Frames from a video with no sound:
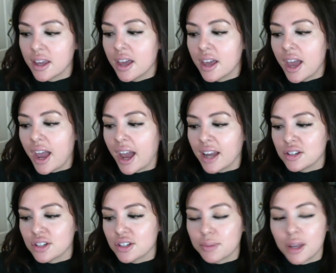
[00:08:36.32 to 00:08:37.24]
And it
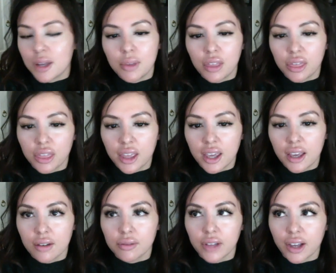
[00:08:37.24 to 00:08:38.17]
just made me think
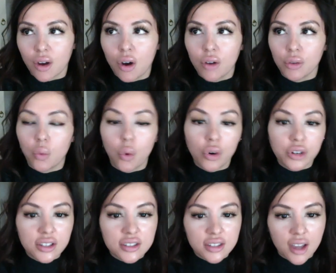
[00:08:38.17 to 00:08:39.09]
of like all the
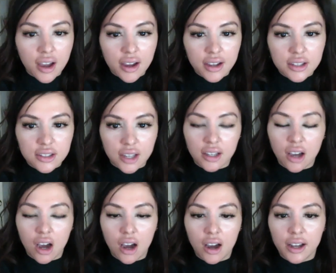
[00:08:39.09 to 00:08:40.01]
warning signs I
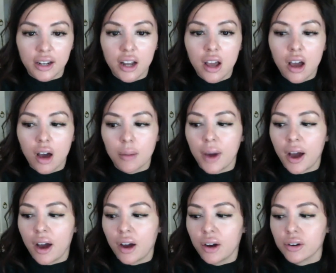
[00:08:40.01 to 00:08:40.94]
got
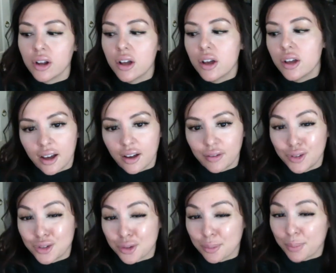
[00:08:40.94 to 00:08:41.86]
about
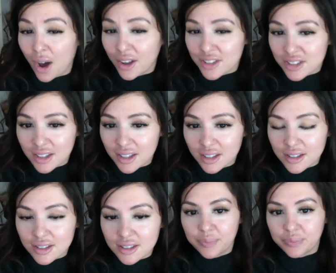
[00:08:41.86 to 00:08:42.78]
future
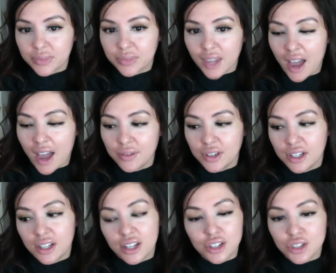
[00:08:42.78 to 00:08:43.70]
bosses having an
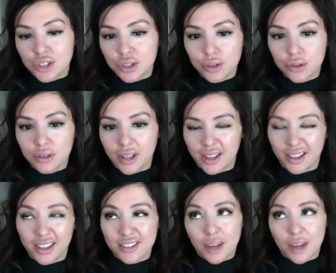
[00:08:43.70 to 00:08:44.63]
issue. I
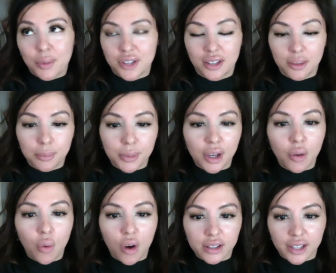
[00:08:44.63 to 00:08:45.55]
guess that was like a big
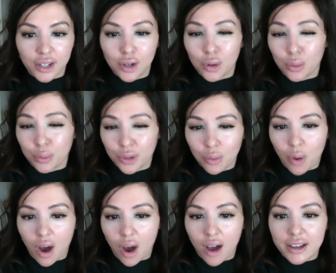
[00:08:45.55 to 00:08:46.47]
one, like career
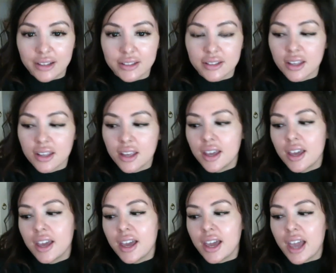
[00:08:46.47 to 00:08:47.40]
wise.
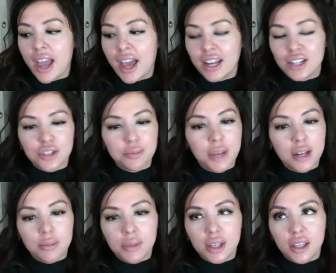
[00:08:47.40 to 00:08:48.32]
And it just made
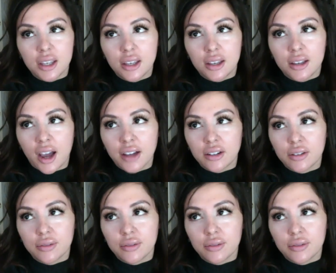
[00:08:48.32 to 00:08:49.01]
me kind of,